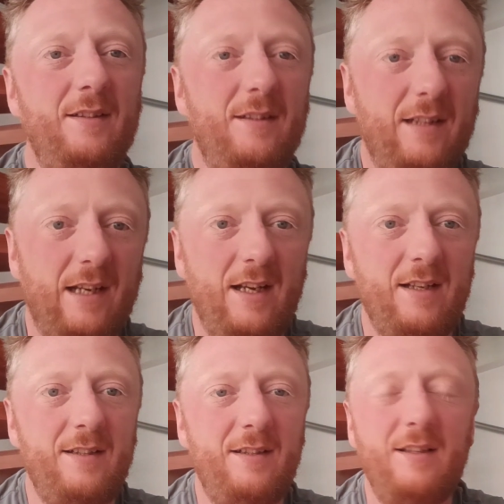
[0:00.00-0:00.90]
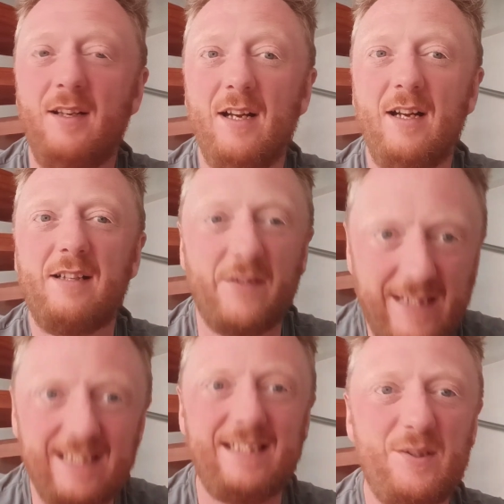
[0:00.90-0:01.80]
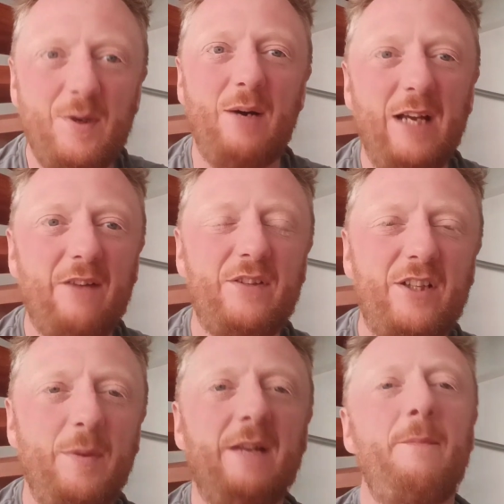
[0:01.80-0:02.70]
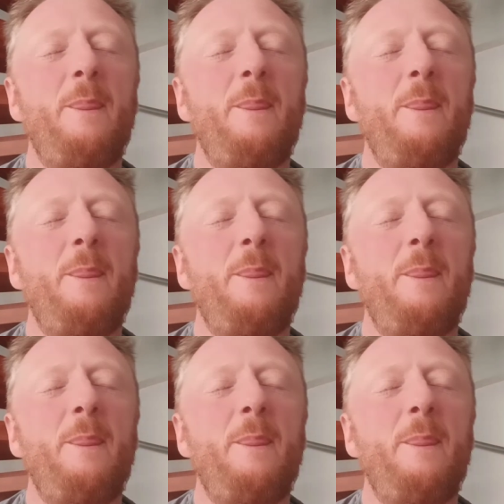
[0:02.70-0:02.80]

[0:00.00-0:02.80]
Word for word: Yeah. Now this is where we have to come in.